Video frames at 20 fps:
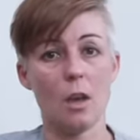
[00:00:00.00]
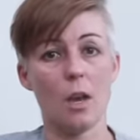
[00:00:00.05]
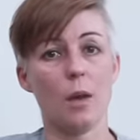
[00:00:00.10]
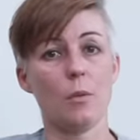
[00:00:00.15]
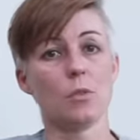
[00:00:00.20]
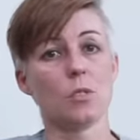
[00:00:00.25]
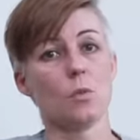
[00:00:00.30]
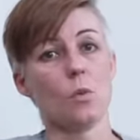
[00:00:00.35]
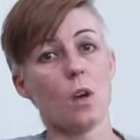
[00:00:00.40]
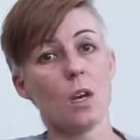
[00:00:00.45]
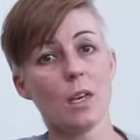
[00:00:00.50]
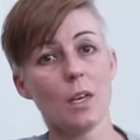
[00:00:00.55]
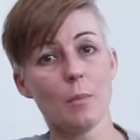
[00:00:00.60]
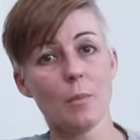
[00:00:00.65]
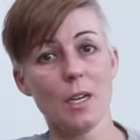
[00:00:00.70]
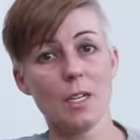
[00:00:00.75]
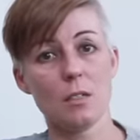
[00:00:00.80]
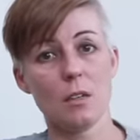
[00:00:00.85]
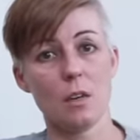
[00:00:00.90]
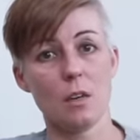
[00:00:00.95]
I was
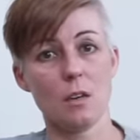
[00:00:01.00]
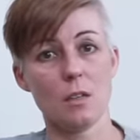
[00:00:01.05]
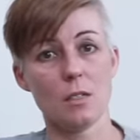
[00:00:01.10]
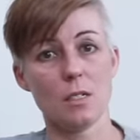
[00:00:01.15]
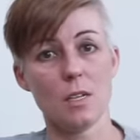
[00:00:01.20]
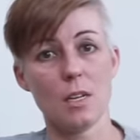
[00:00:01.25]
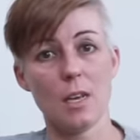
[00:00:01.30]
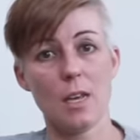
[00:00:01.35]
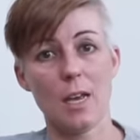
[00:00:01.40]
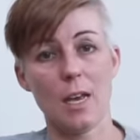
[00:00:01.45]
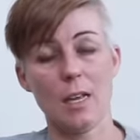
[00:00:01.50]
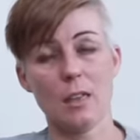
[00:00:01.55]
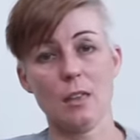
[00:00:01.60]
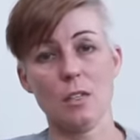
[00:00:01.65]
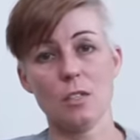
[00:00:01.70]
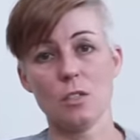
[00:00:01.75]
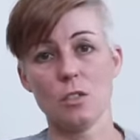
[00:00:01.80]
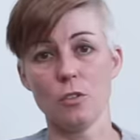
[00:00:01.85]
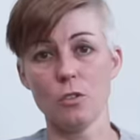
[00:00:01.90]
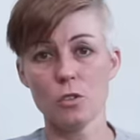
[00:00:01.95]
walking my dogs
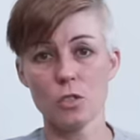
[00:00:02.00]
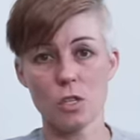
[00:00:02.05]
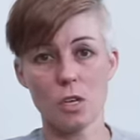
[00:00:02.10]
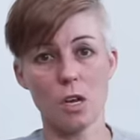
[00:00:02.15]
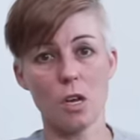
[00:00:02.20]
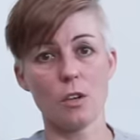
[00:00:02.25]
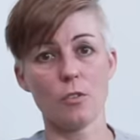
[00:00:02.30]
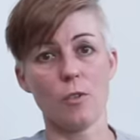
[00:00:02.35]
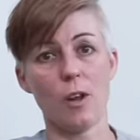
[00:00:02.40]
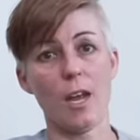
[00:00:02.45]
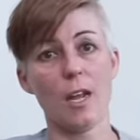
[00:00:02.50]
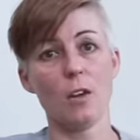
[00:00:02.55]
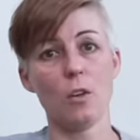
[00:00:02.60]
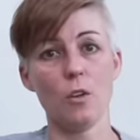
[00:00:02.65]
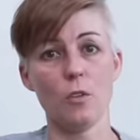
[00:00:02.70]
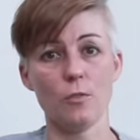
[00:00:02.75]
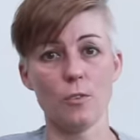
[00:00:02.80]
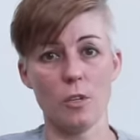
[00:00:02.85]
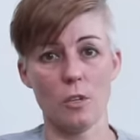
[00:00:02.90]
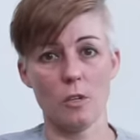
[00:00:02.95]
and this loose dog ran
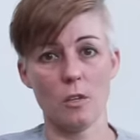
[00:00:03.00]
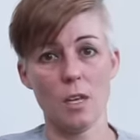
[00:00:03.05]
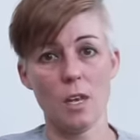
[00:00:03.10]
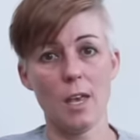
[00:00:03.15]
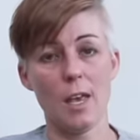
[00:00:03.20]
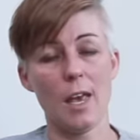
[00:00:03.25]
over,